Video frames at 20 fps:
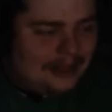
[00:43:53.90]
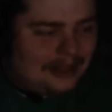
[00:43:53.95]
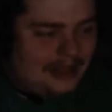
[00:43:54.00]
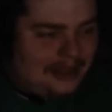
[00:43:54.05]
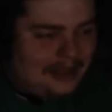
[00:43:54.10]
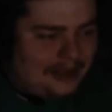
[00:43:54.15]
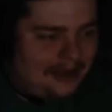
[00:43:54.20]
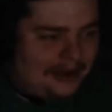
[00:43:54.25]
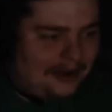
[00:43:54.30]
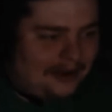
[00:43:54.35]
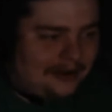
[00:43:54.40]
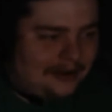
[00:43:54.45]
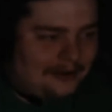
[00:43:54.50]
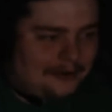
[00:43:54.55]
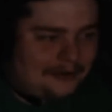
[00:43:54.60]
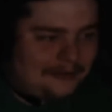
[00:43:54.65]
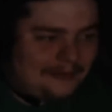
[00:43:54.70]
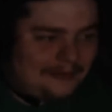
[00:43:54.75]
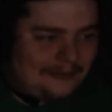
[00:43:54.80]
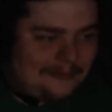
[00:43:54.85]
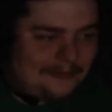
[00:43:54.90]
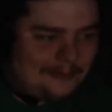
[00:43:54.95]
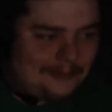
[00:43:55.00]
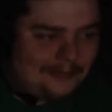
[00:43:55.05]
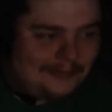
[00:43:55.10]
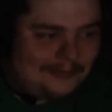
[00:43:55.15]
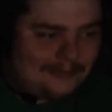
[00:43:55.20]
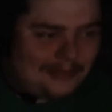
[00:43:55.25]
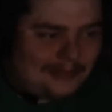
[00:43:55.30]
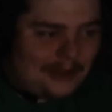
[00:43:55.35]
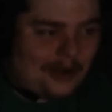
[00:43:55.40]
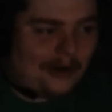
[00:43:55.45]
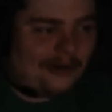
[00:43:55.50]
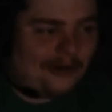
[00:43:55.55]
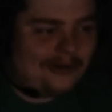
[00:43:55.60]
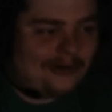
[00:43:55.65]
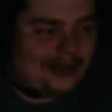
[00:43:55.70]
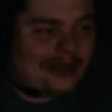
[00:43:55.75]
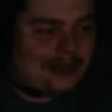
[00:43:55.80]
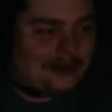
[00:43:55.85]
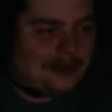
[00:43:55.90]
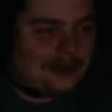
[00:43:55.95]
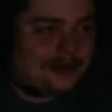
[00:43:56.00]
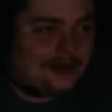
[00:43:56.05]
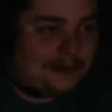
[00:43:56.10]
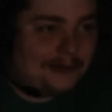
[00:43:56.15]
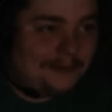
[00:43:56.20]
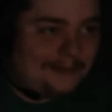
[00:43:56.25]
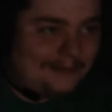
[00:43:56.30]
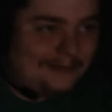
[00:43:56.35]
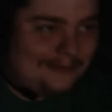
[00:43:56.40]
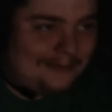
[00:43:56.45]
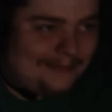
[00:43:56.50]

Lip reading: And they all like you.